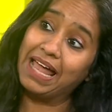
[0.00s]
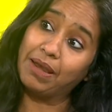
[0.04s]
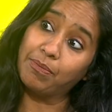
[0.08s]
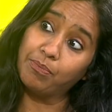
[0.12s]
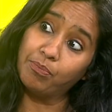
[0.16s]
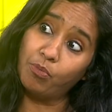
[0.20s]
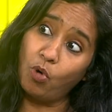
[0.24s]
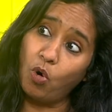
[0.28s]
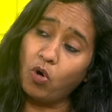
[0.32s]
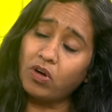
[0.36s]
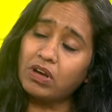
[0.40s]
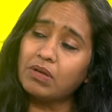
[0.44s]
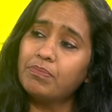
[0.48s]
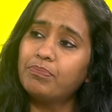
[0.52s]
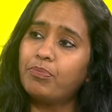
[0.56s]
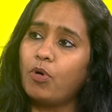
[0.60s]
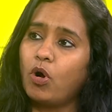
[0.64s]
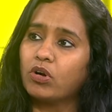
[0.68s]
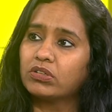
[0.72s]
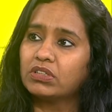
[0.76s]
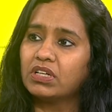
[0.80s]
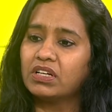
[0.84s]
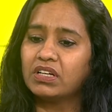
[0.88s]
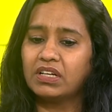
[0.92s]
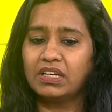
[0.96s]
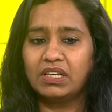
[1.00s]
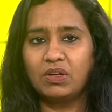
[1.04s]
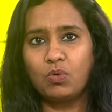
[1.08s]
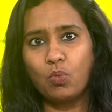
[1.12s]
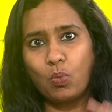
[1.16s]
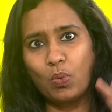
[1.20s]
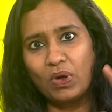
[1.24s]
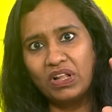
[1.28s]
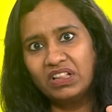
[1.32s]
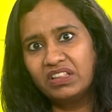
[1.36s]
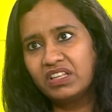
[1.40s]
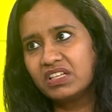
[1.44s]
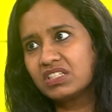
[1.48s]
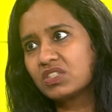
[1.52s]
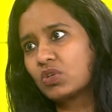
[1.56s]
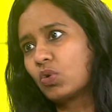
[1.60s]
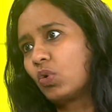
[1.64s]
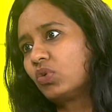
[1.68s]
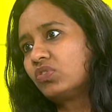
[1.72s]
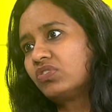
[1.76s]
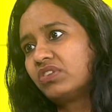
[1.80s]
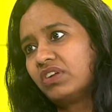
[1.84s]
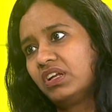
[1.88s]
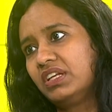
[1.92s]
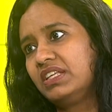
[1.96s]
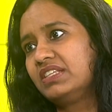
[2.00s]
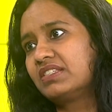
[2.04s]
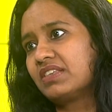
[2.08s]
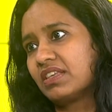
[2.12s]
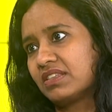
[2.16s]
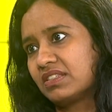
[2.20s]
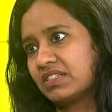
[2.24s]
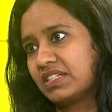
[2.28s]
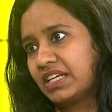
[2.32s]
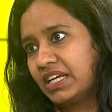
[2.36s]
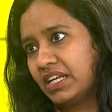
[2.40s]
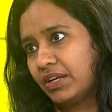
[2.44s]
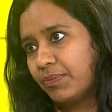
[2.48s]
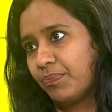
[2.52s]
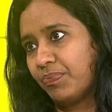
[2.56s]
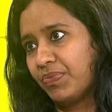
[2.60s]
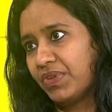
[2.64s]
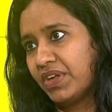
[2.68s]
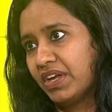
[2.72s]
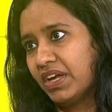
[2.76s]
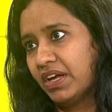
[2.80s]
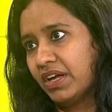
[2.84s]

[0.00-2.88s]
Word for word: and more importantly, will this growth really sustain?